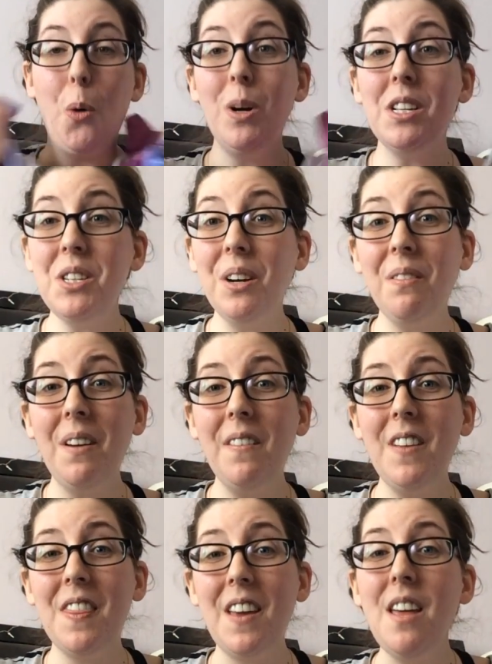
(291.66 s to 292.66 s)
what's your
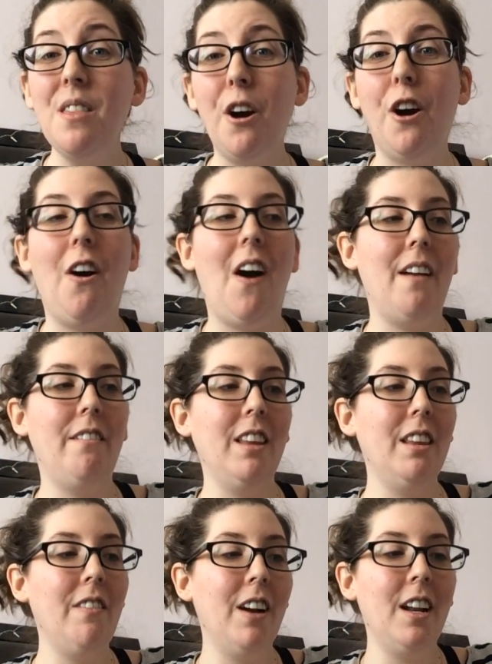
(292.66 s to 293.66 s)
favorite thing though? I
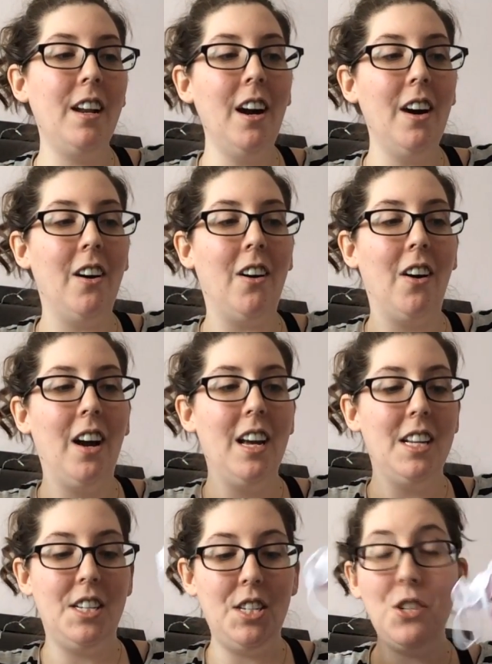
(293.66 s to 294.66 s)
really want to know.
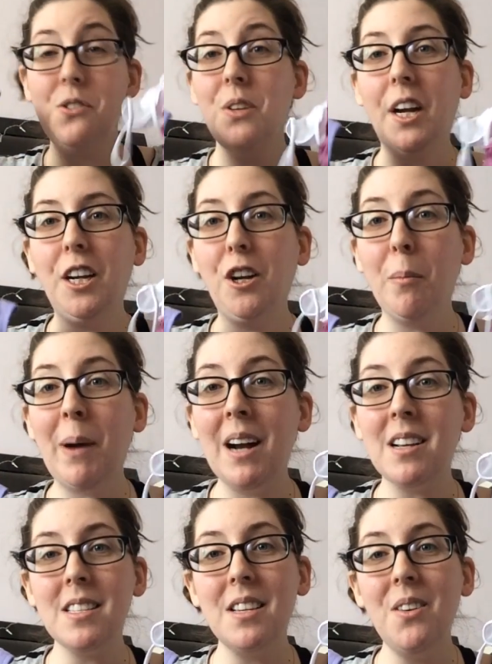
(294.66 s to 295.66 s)
Did you like your
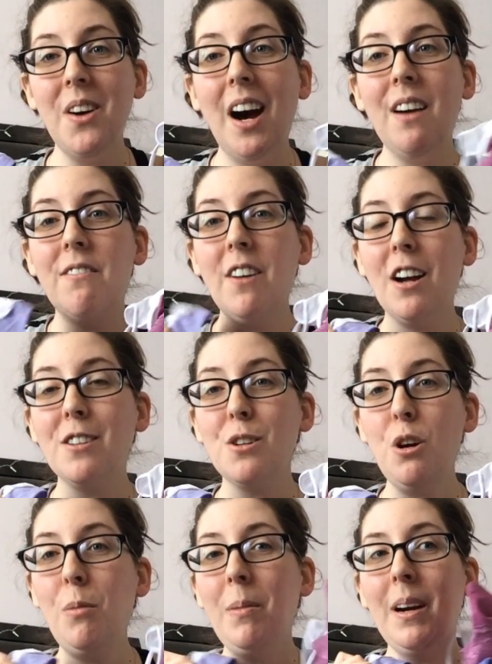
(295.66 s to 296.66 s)
box that you got for
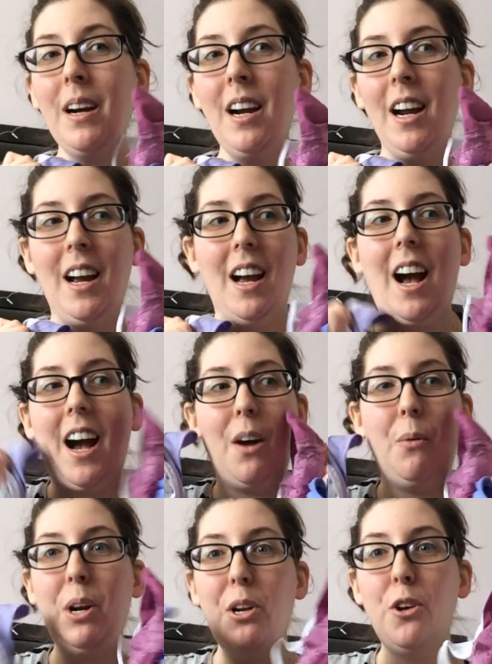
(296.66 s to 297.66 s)
October?
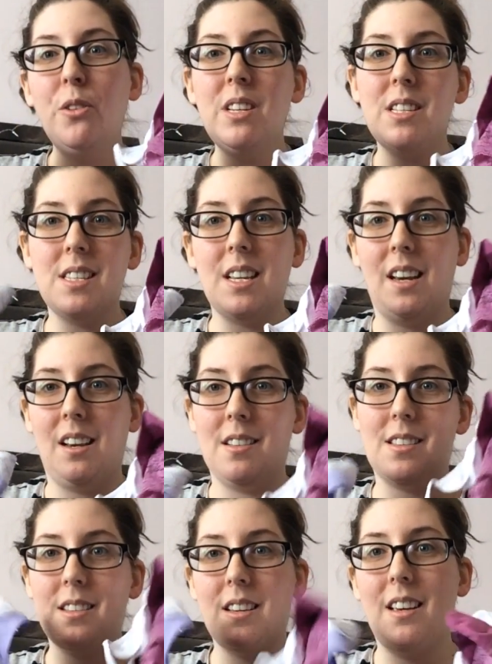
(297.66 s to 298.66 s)
I want to know these
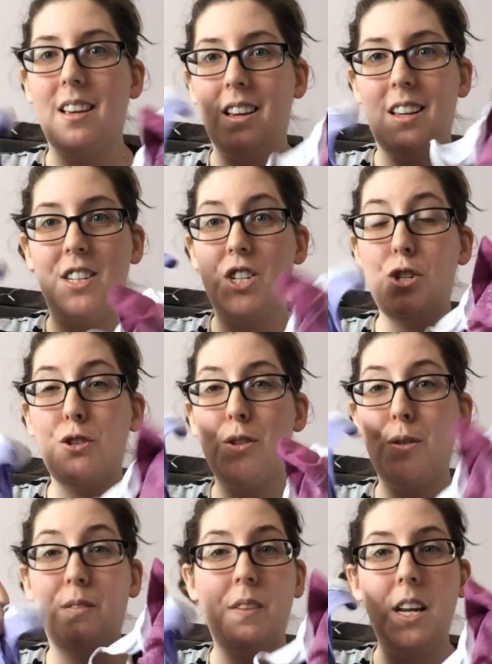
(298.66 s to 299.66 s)
things. Did you
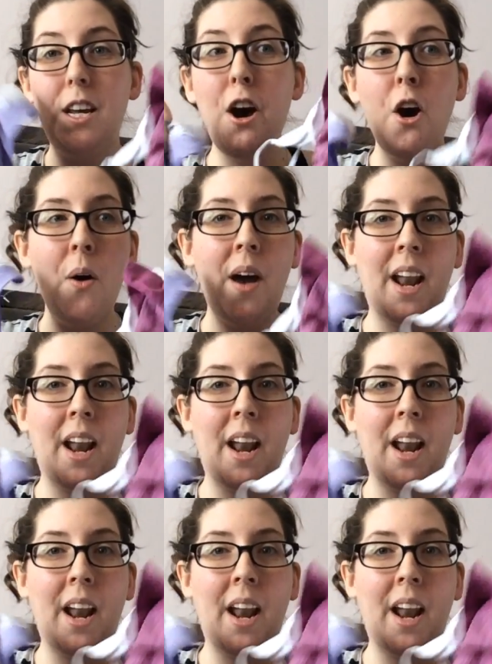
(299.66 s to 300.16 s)
do a video